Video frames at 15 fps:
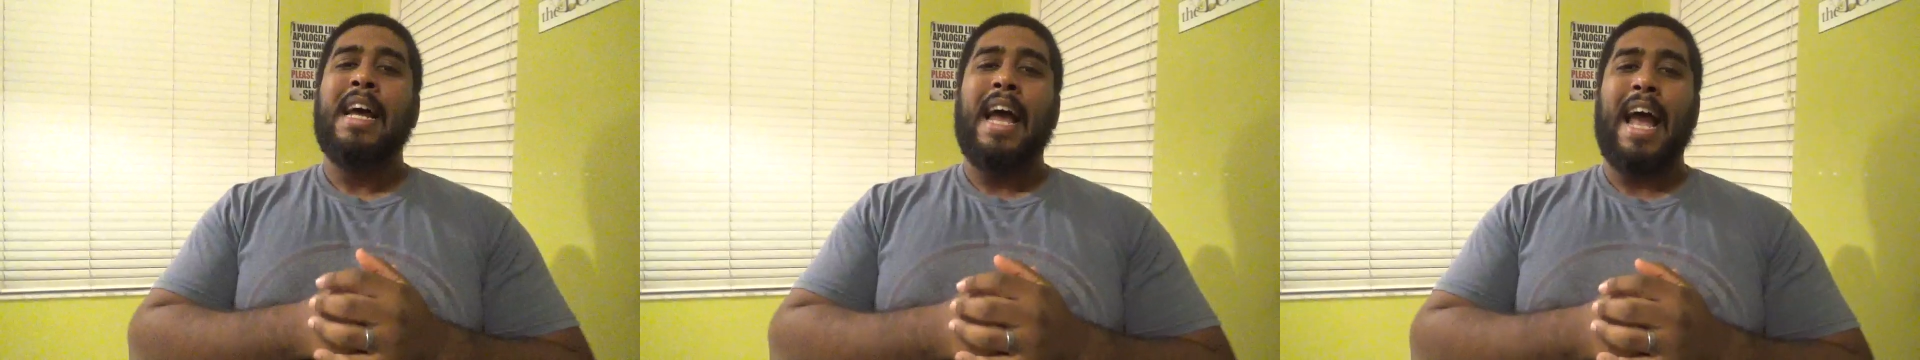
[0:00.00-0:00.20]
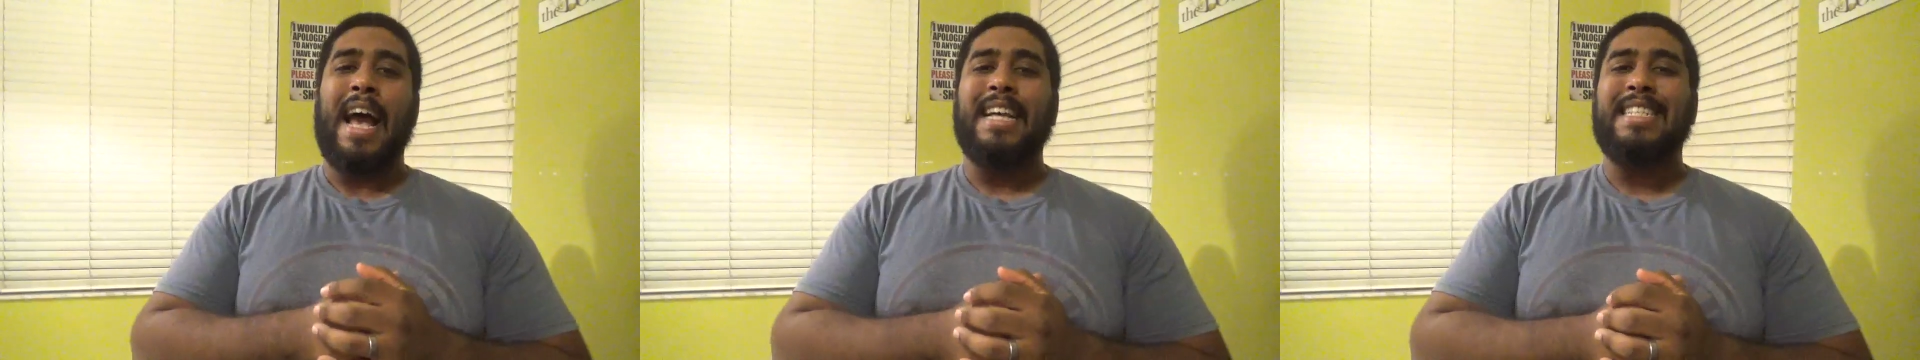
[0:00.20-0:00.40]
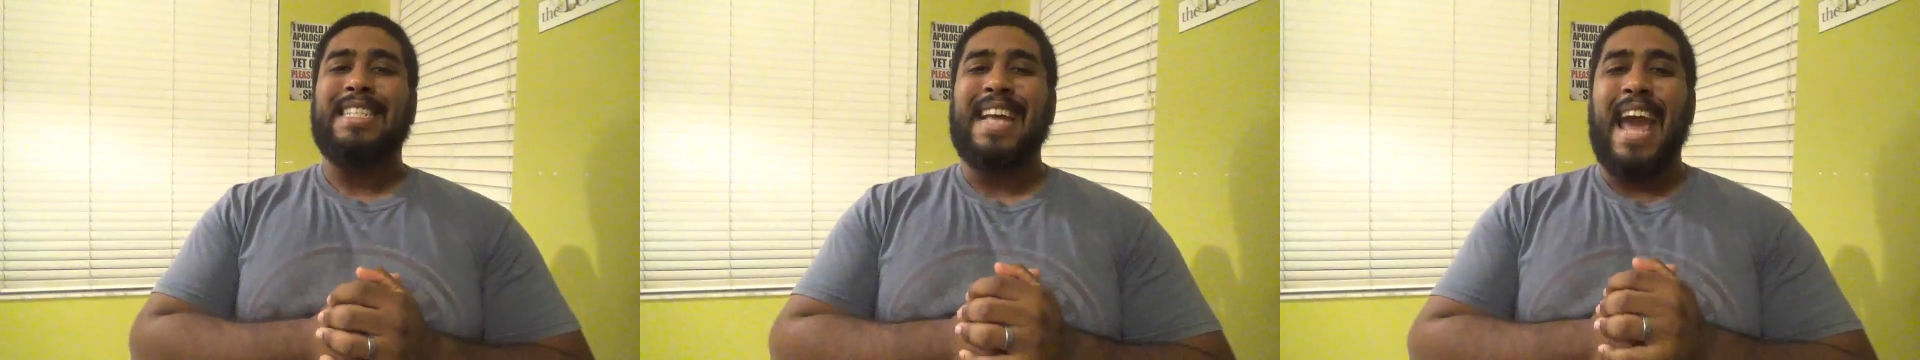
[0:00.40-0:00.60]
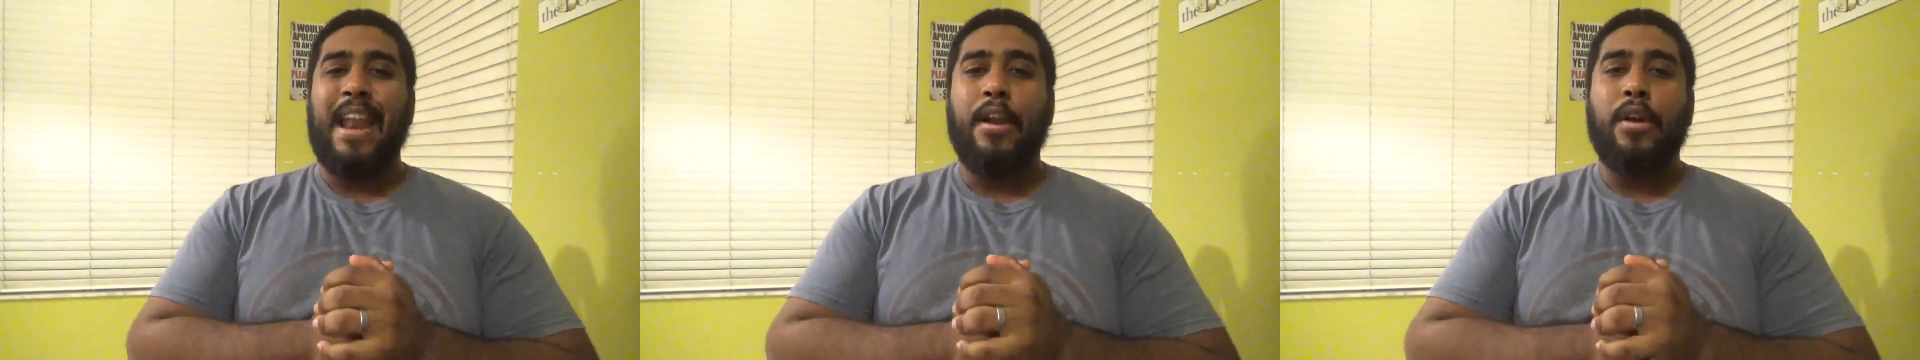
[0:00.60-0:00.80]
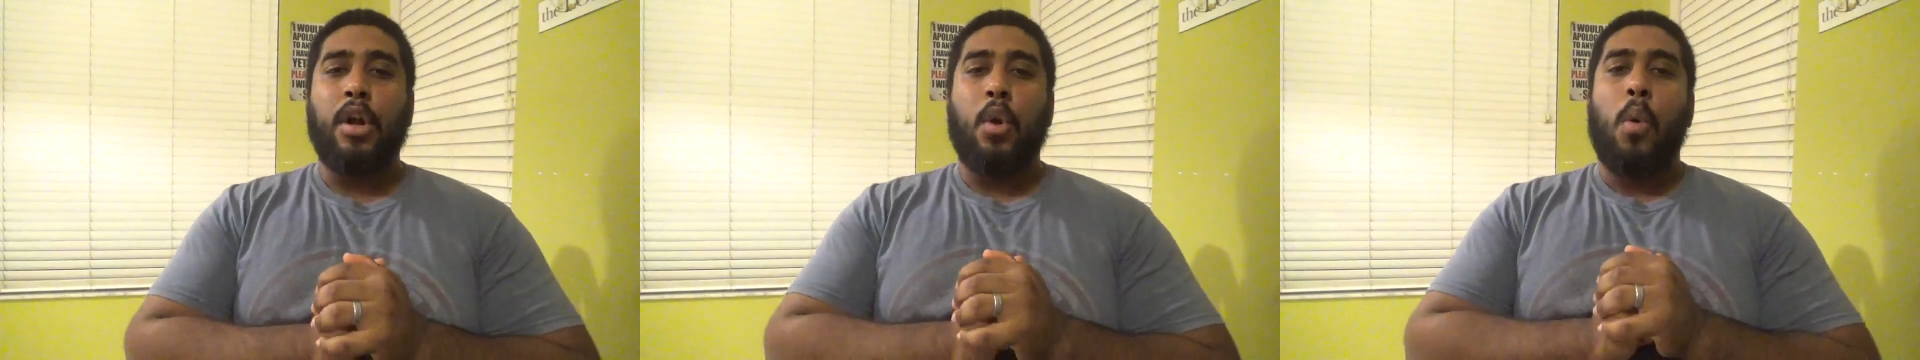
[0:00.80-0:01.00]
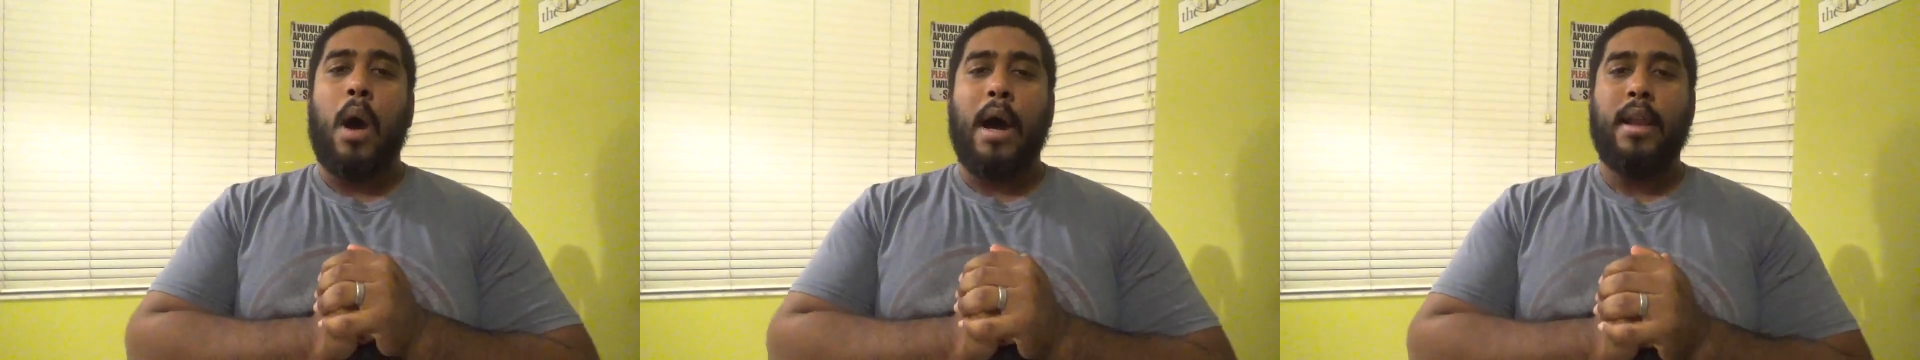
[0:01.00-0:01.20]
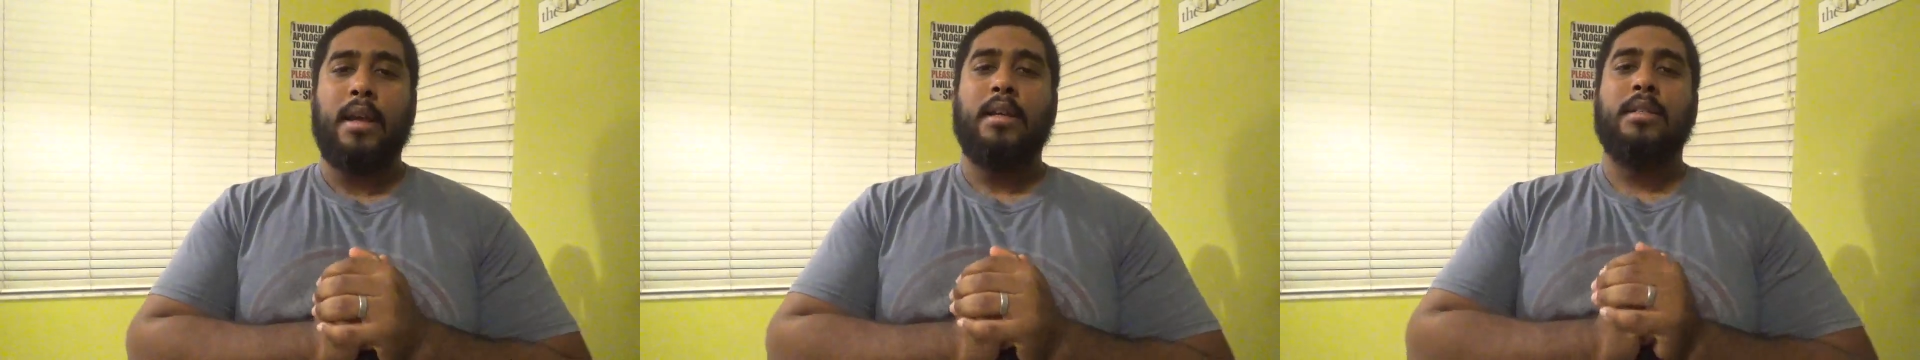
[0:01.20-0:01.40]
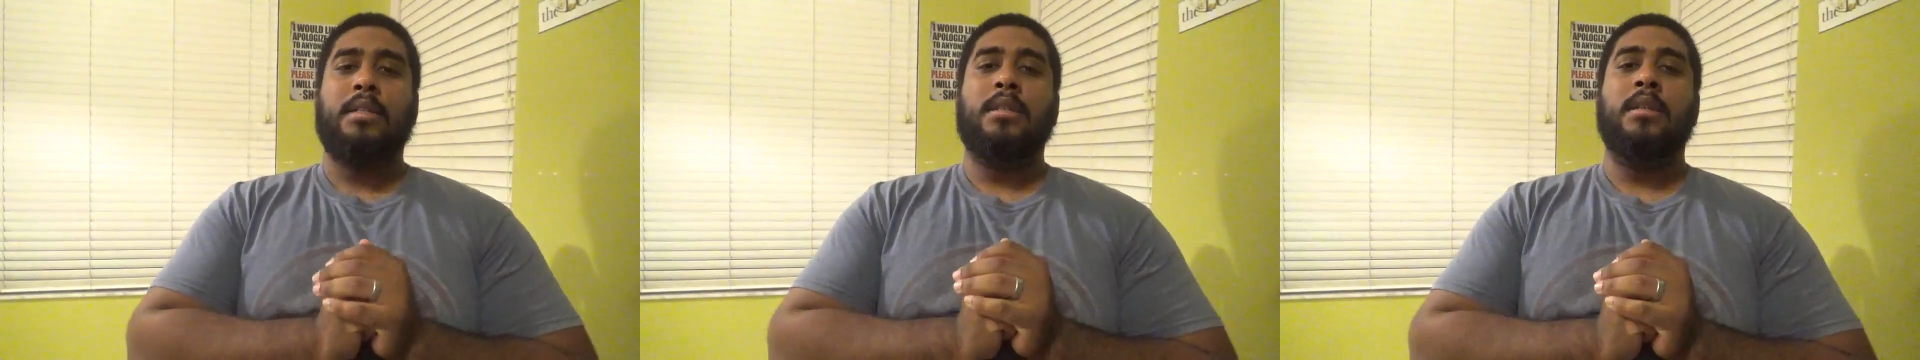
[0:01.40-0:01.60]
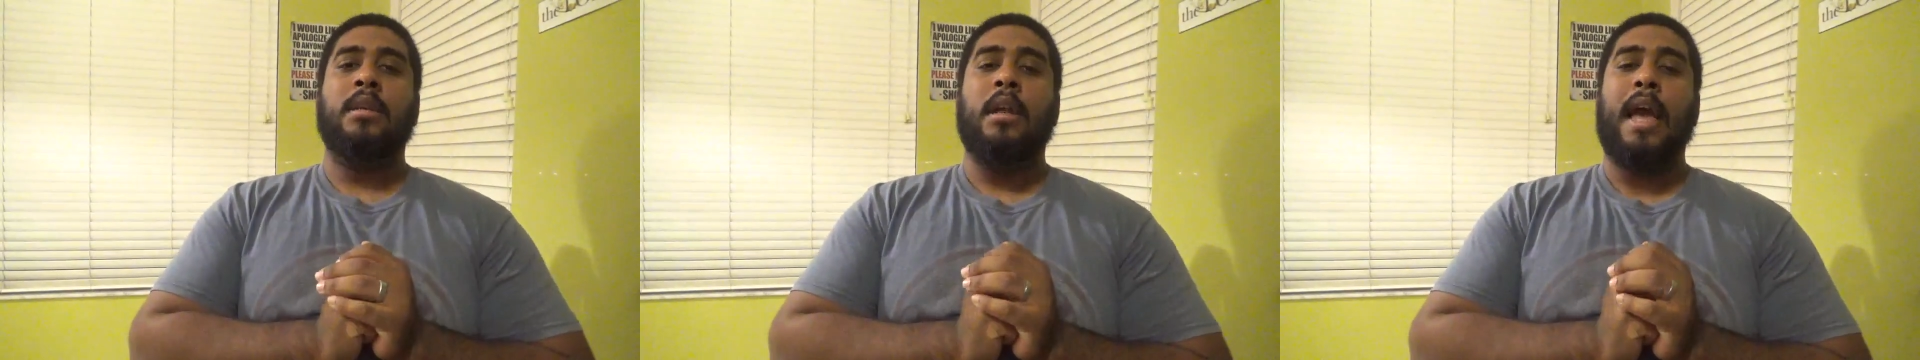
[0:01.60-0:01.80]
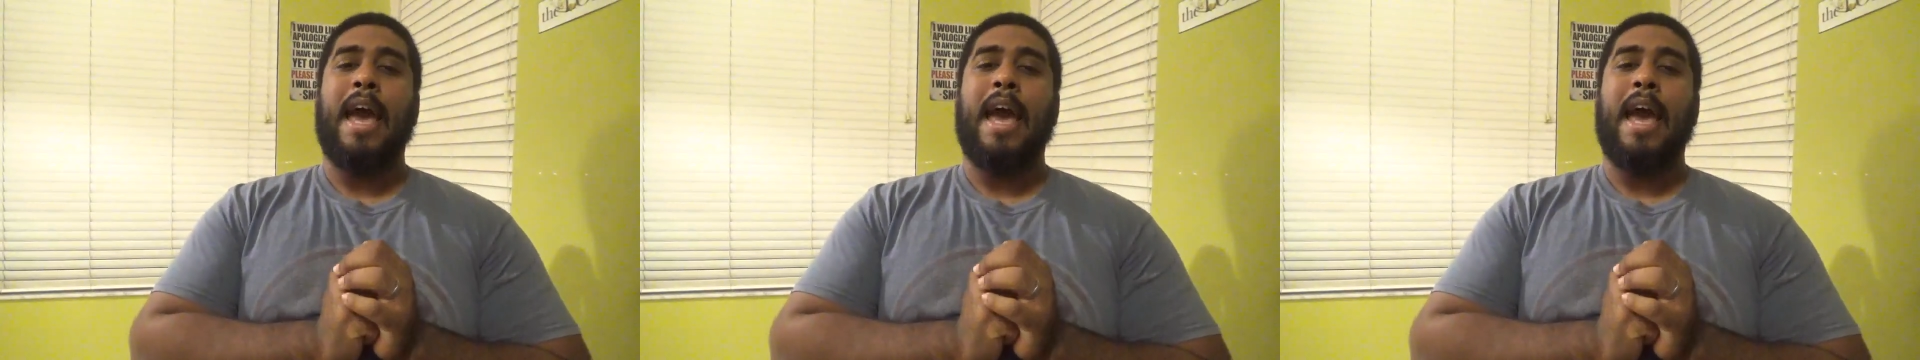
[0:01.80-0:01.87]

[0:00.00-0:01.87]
at standardaquatics